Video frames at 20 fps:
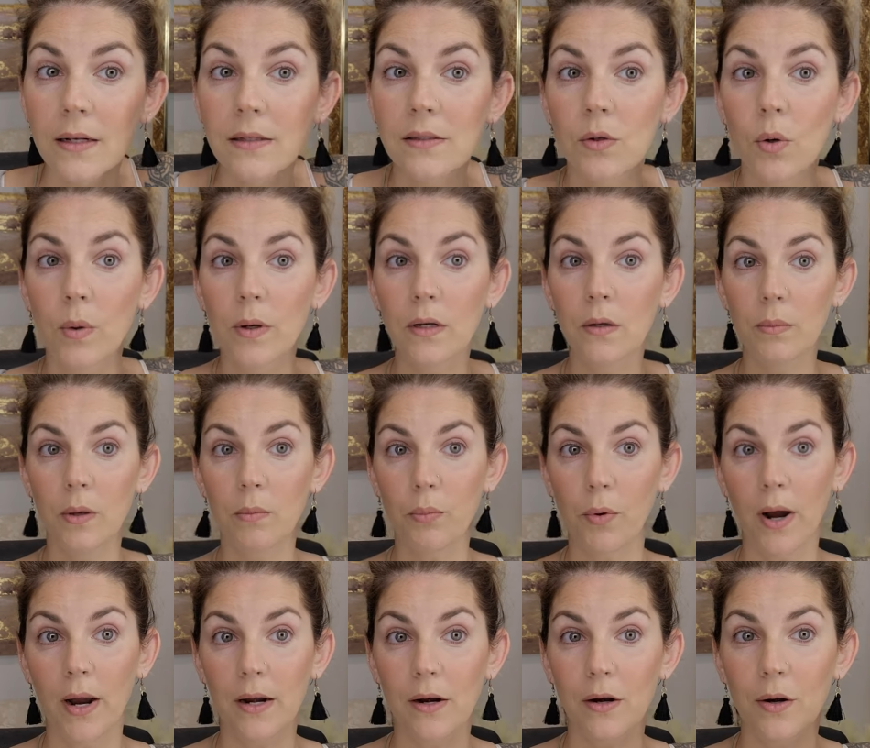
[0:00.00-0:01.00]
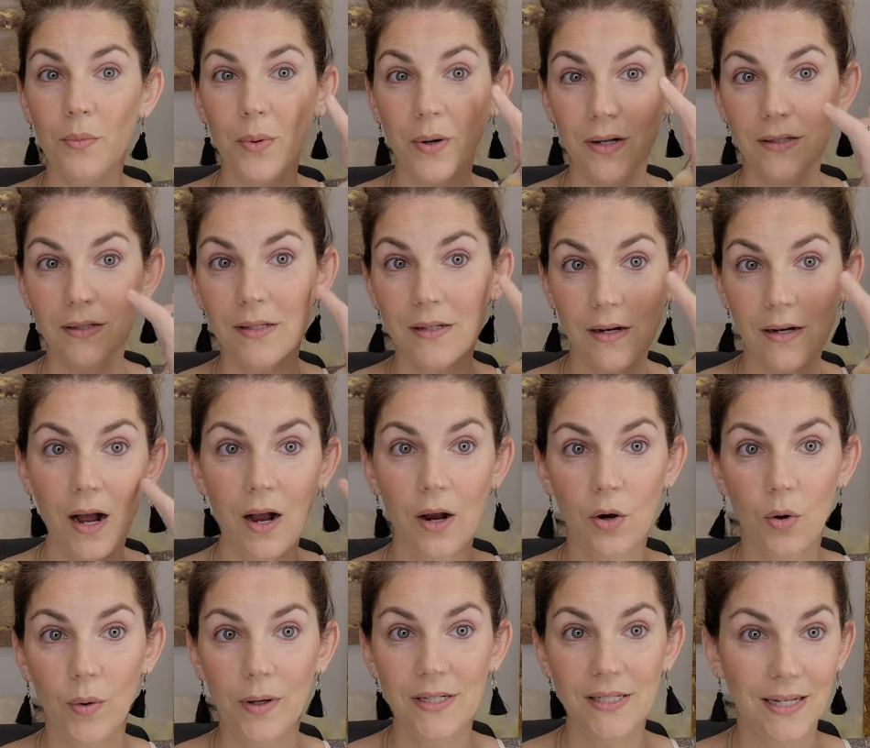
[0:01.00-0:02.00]
it's going to be brighter, but it's
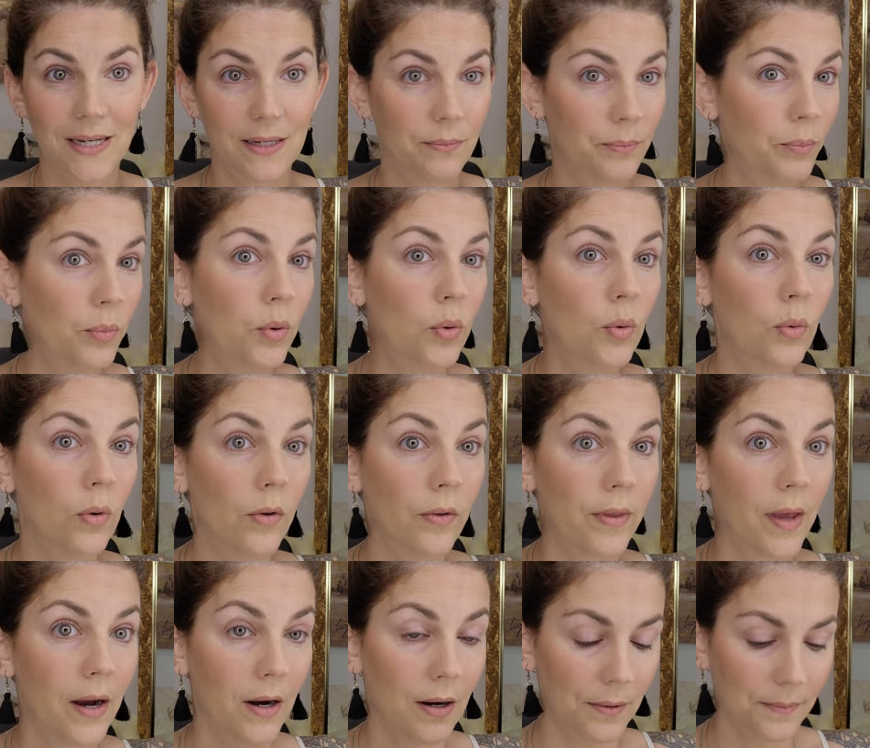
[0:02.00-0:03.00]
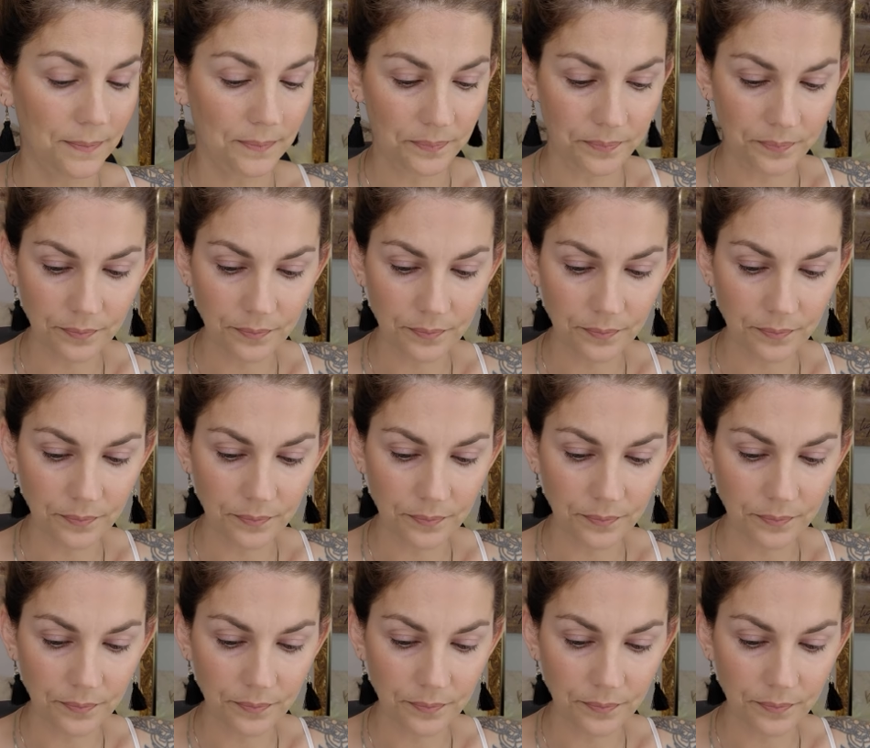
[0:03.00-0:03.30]
not going to pool there.